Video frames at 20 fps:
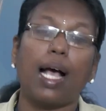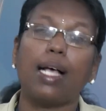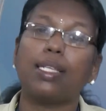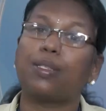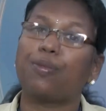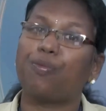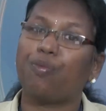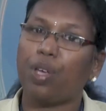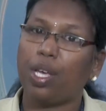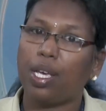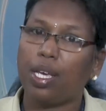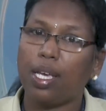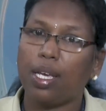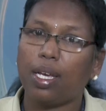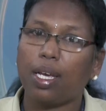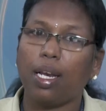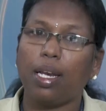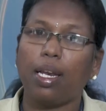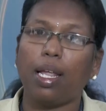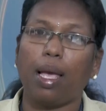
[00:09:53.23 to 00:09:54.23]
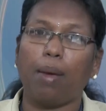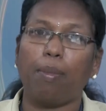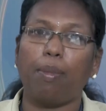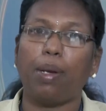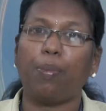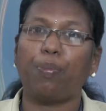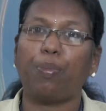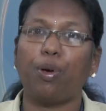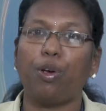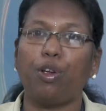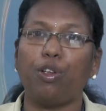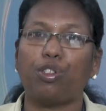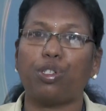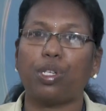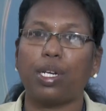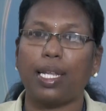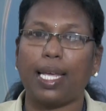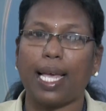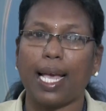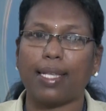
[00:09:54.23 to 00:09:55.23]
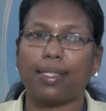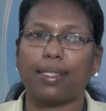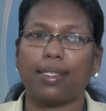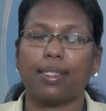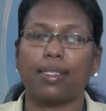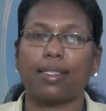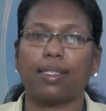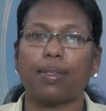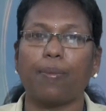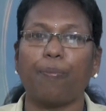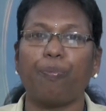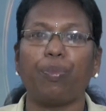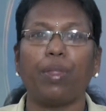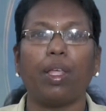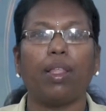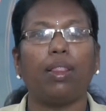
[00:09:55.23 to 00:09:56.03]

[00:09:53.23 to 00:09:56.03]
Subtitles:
as vehicles emit pollution gases.